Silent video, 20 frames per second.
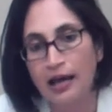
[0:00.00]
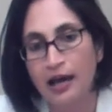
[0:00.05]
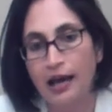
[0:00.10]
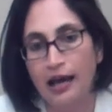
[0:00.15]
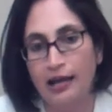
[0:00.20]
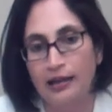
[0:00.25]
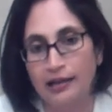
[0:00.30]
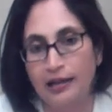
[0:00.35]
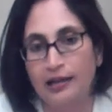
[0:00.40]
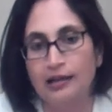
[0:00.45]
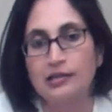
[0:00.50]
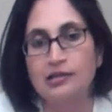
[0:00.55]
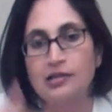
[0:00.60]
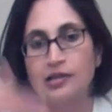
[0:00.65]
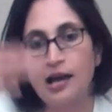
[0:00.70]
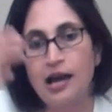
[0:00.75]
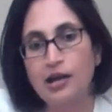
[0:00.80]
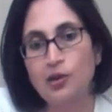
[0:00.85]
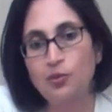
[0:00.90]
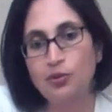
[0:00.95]
and then
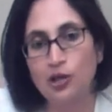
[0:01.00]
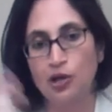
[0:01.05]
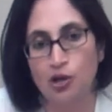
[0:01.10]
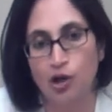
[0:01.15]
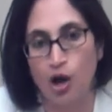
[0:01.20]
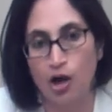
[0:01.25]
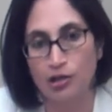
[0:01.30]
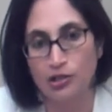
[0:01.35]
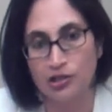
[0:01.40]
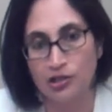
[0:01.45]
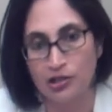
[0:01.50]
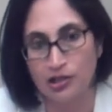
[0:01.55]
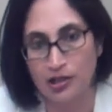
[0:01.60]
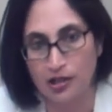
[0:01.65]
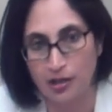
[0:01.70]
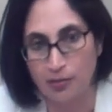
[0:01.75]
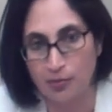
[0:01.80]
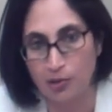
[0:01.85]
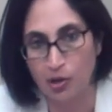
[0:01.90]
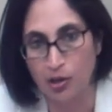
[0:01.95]
interact with the doctor in a
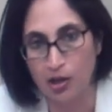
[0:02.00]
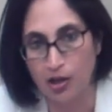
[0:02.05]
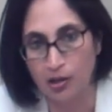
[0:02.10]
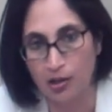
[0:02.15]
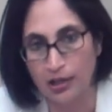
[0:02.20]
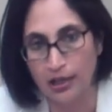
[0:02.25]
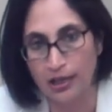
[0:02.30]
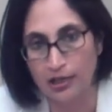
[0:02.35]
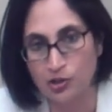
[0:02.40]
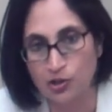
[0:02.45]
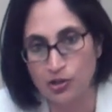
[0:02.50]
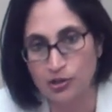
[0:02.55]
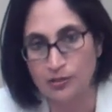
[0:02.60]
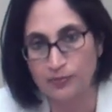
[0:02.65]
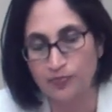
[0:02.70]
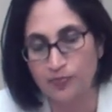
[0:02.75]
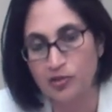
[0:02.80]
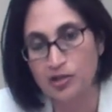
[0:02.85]
remote location.